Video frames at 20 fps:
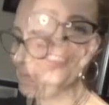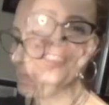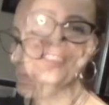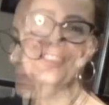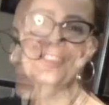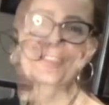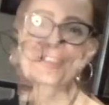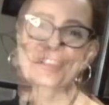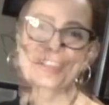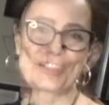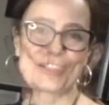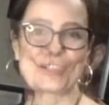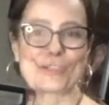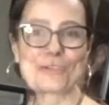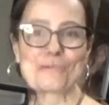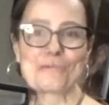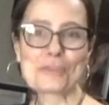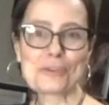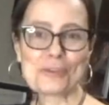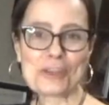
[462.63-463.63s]
You can
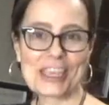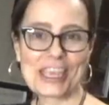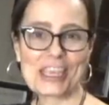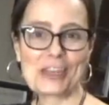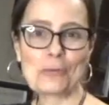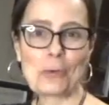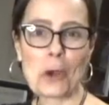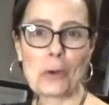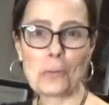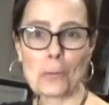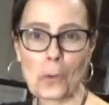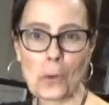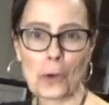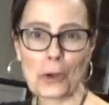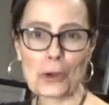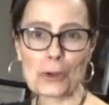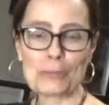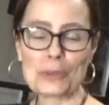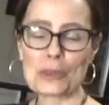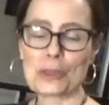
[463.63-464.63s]
serve your quinoa
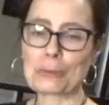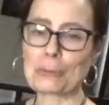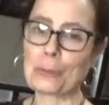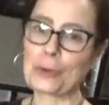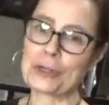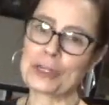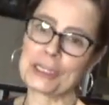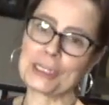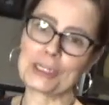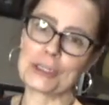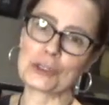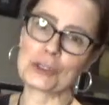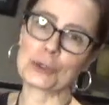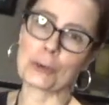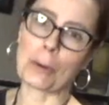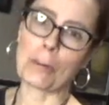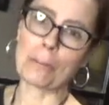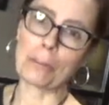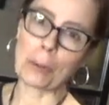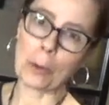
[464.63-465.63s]
warm. You can put it into
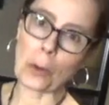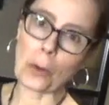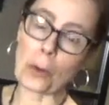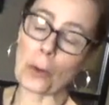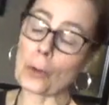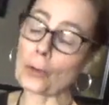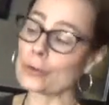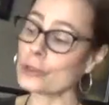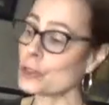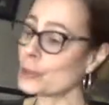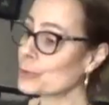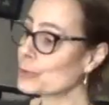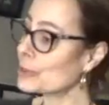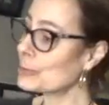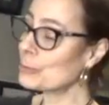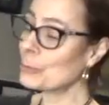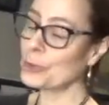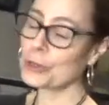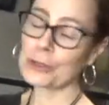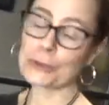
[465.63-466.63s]
a bowl. You
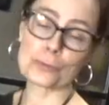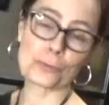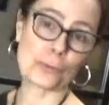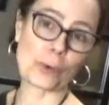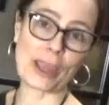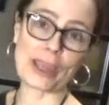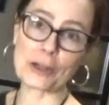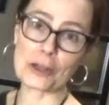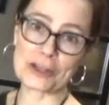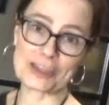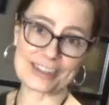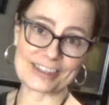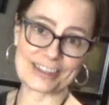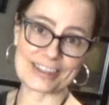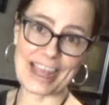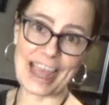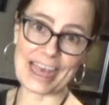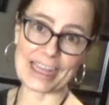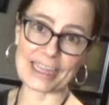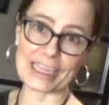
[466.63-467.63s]
could put it right on a
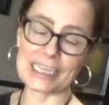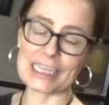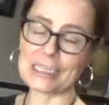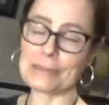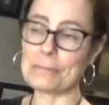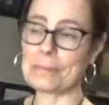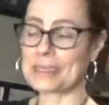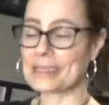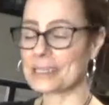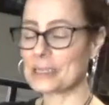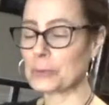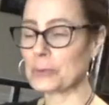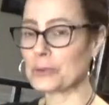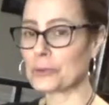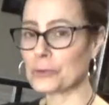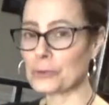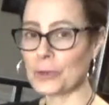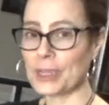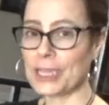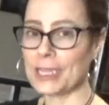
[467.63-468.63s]
salad, mix it with
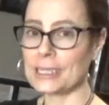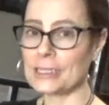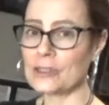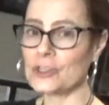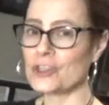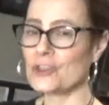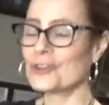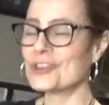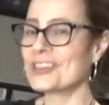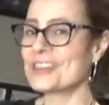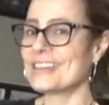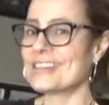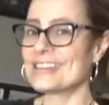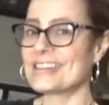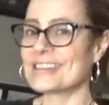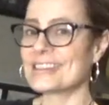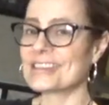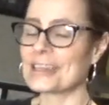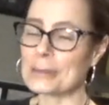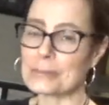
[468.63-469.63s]
greens, use it as
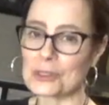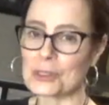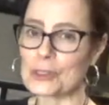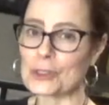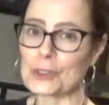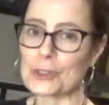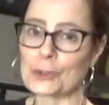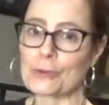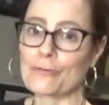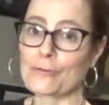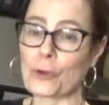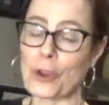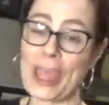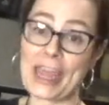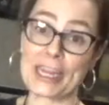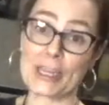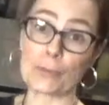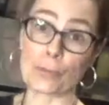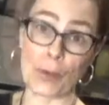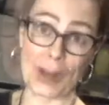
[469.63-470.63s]
a substitute for
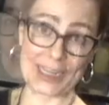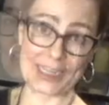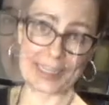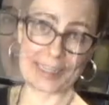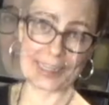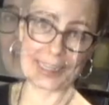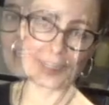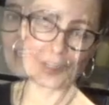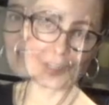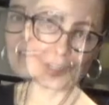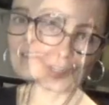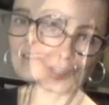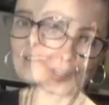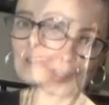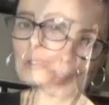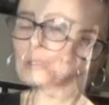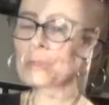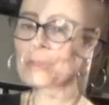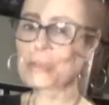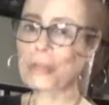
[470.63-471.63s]
any rice dish.
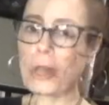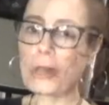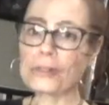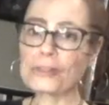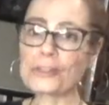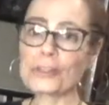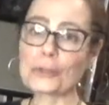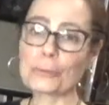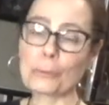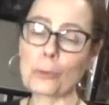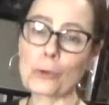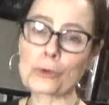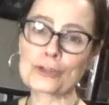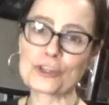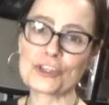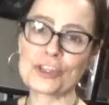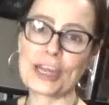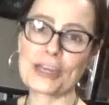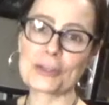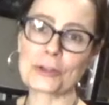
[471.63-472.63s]
You could also
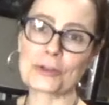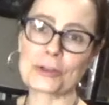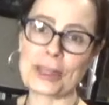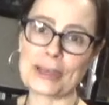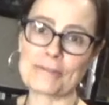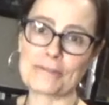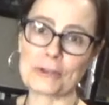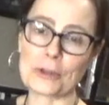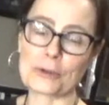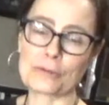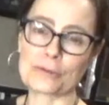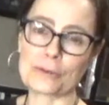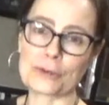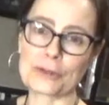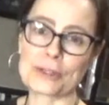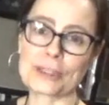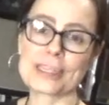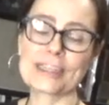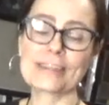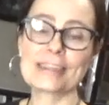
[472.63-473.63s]
portion out your
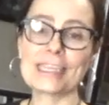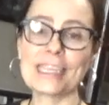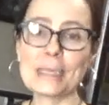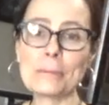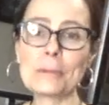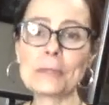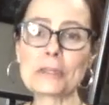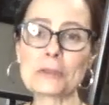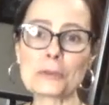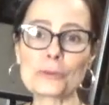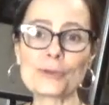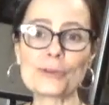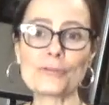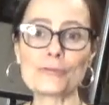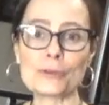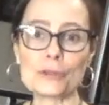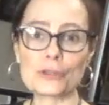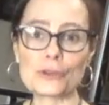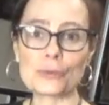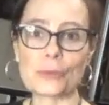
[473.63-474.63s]
leftovers, keep it in the
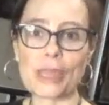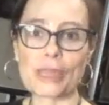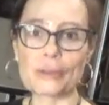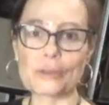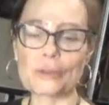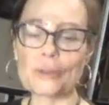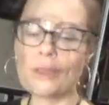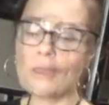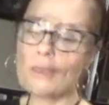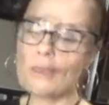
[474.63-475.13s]
refrigerator